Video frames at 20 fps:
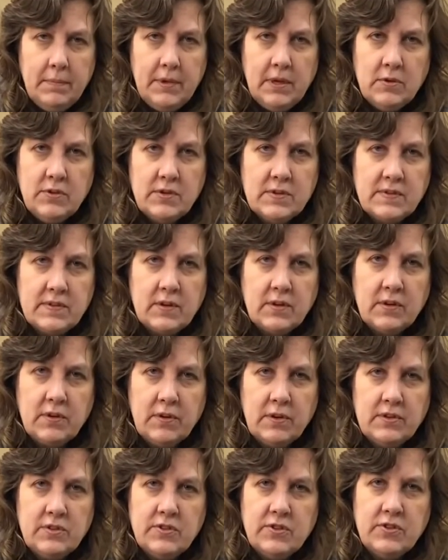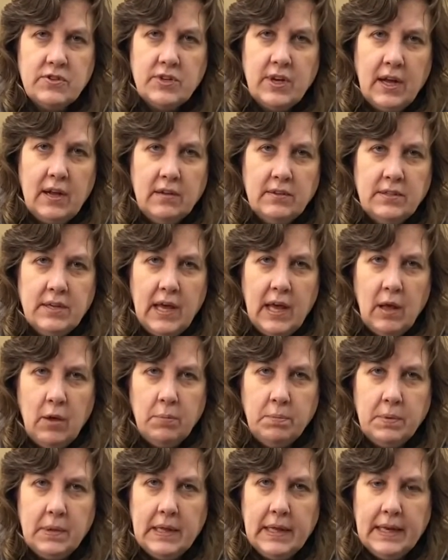You just encourage the child to
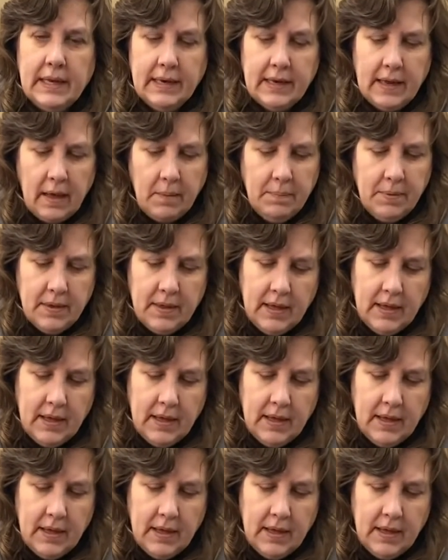help clean it up.